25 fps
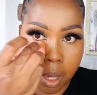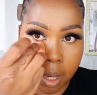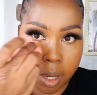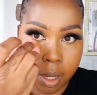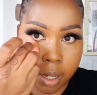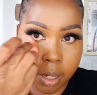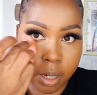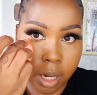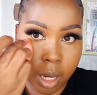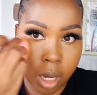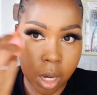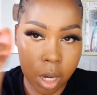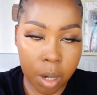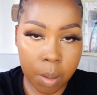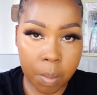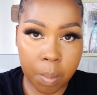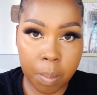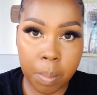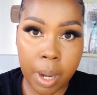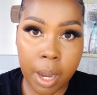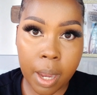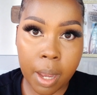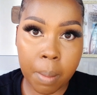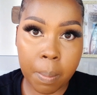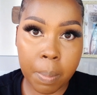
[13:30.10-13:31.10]
Now,
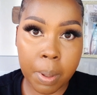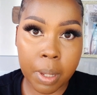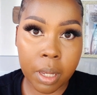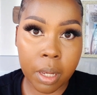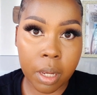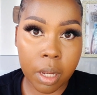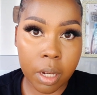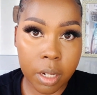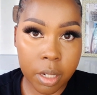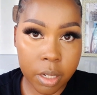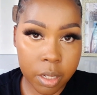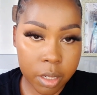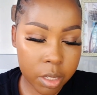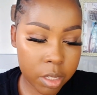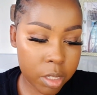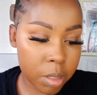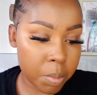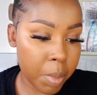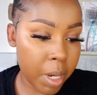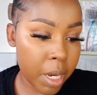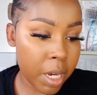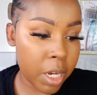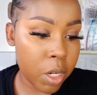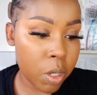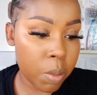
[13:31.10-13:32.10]
my
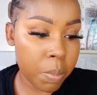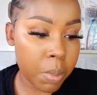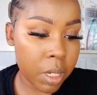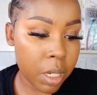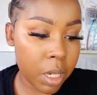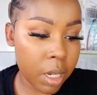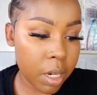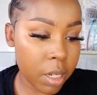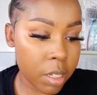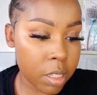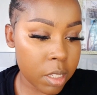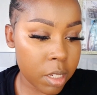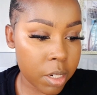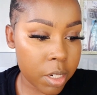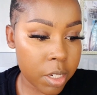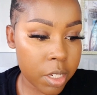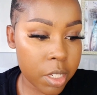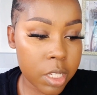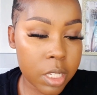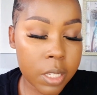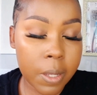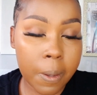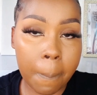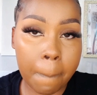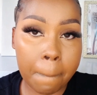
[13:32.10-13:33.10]
new beginners, that
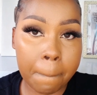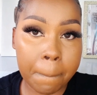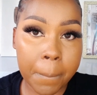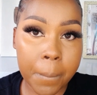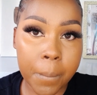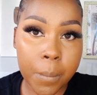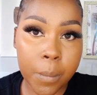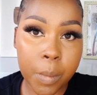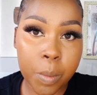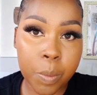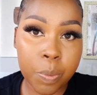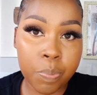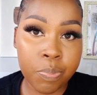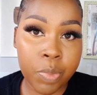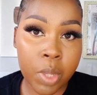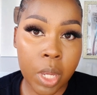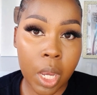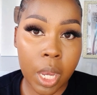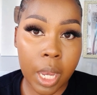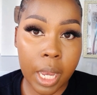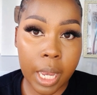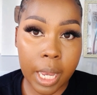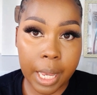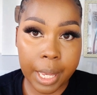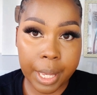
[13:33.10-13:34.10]
is,
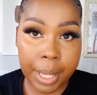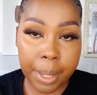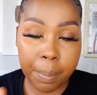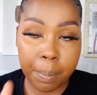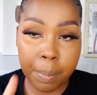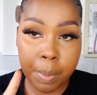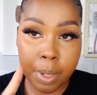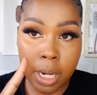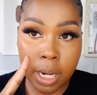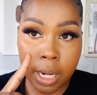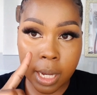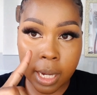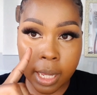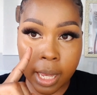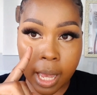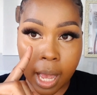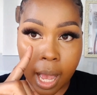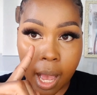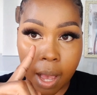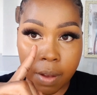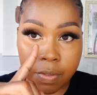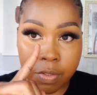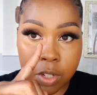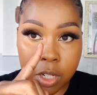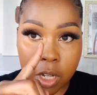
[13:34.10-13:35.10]
immediately
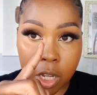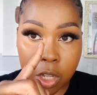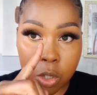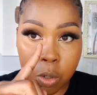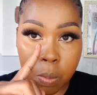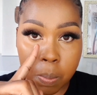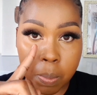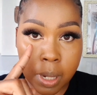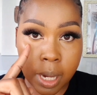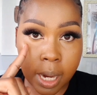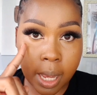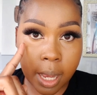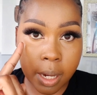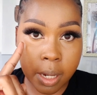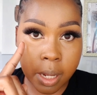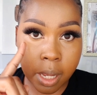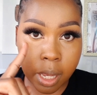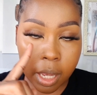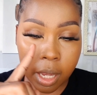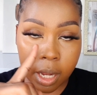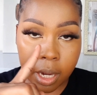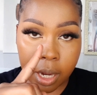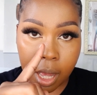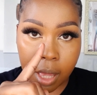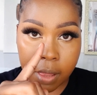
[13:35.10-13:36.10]
after you blend
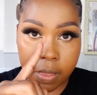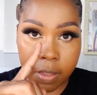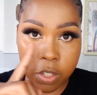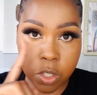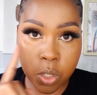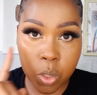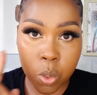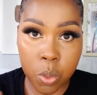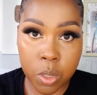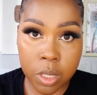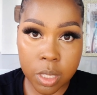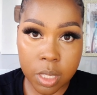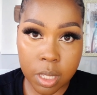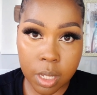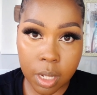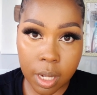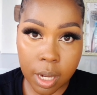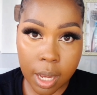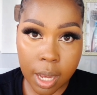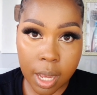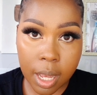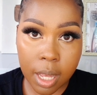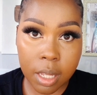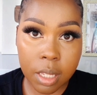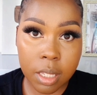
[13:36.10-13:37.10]
in this
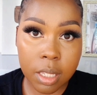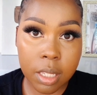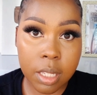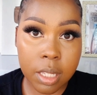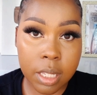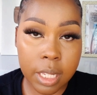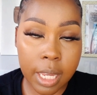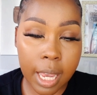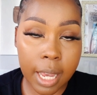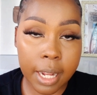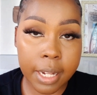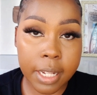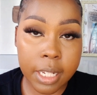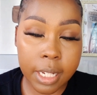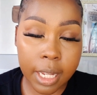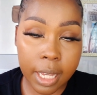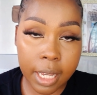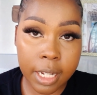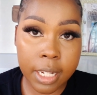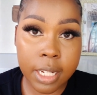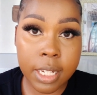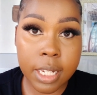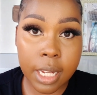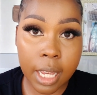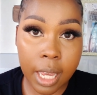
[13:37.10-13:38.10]
concealer, set
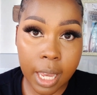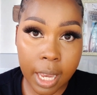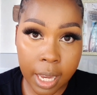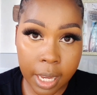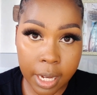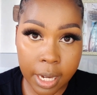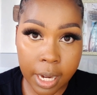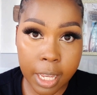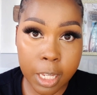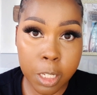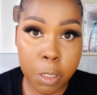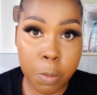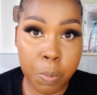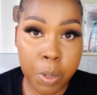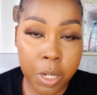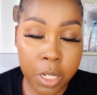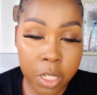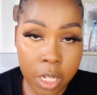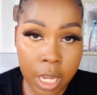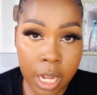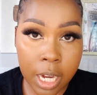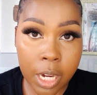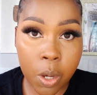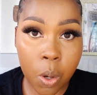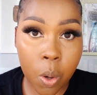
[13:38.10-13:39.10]
it in,
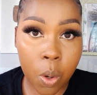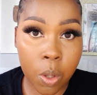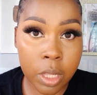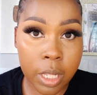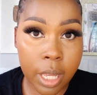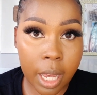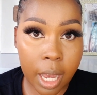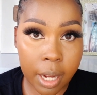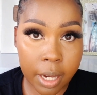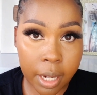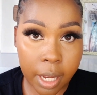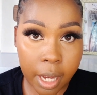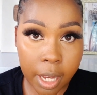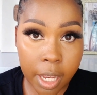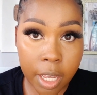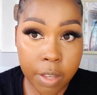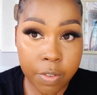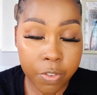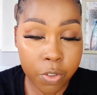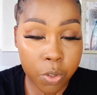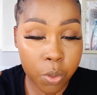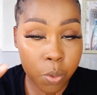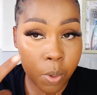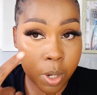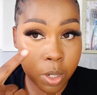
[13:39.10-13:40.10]
especially on the under eye.
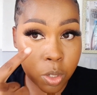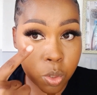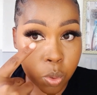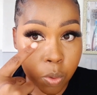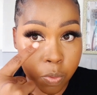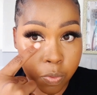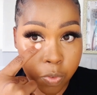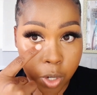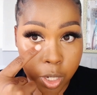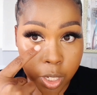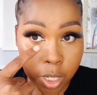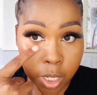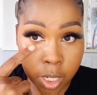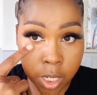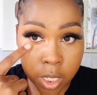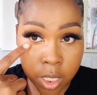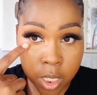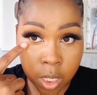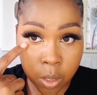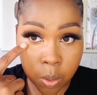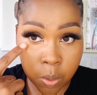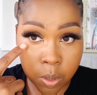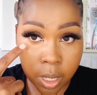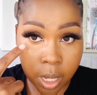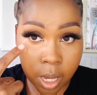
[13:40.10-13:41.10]
If you want to avoid
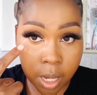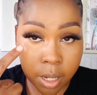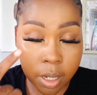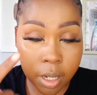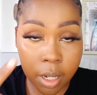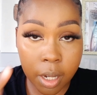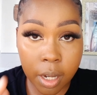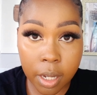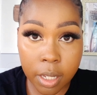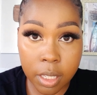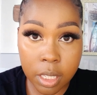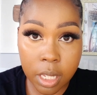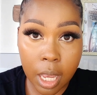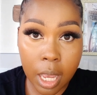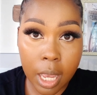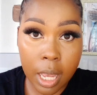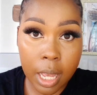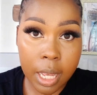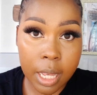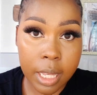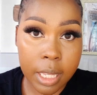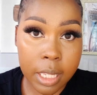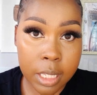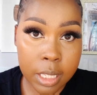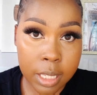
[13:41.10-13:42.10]
creasing on the under eyes,
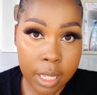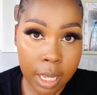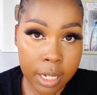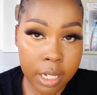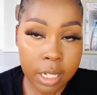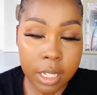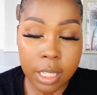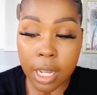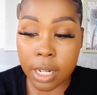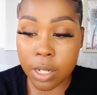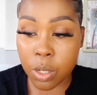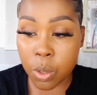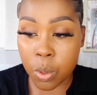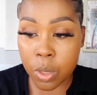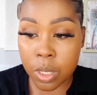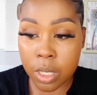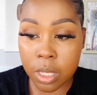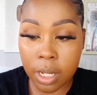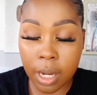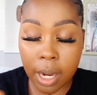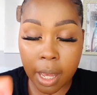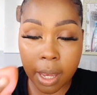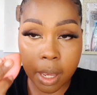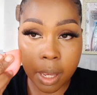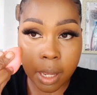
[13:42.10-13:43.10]
set that
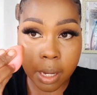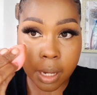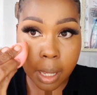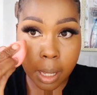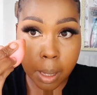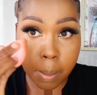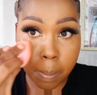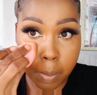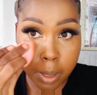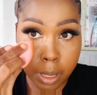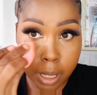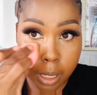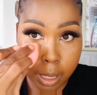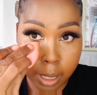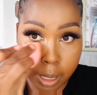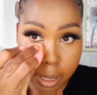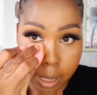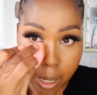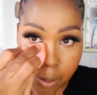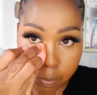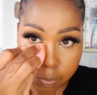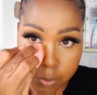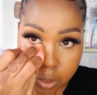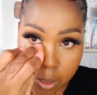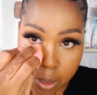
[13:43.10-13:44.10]
concealer in immediately
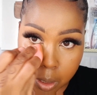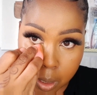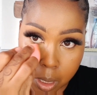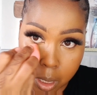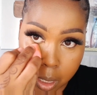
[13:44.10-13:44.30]
after.